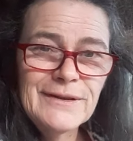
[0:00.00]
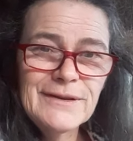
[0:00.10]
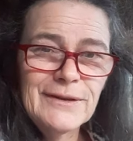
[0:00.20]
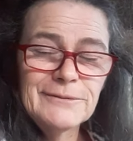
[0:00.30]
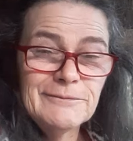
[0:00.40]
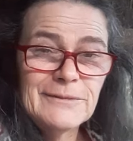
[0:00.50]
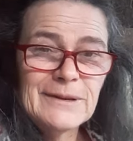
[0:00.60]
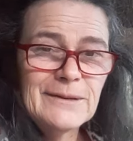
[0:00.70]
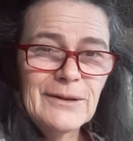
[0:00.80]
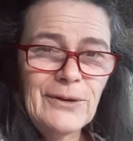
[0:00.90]
So
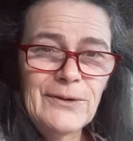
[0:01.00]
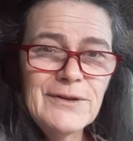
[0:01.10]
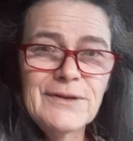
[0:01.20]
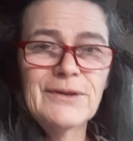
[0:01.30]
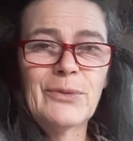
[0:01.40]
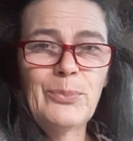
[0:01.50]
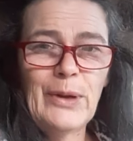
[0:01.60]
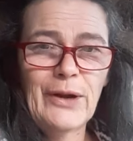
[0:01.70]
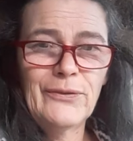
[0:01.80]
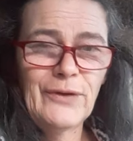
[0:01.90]
the curse is going to
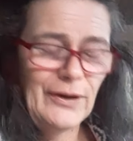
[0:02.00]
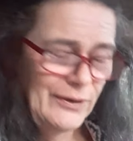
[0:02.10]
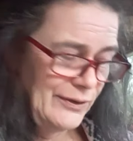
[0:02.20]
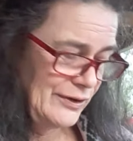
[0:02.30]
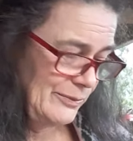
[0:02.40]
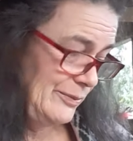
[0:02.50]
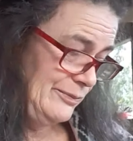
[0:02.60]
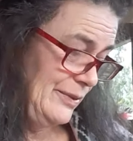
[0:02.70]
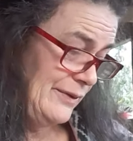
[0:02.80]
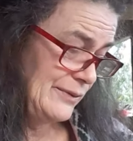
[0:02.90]
backfire on him.
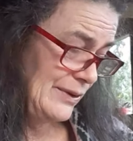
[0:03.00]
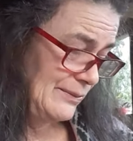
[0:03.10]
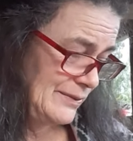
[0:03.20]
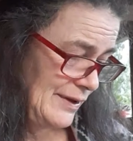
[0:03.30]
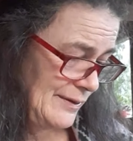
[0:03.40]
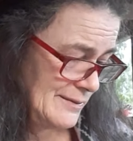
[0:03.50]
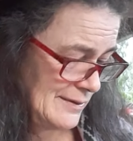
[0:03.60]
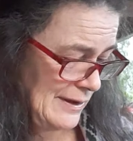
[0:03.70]
I've no doubt.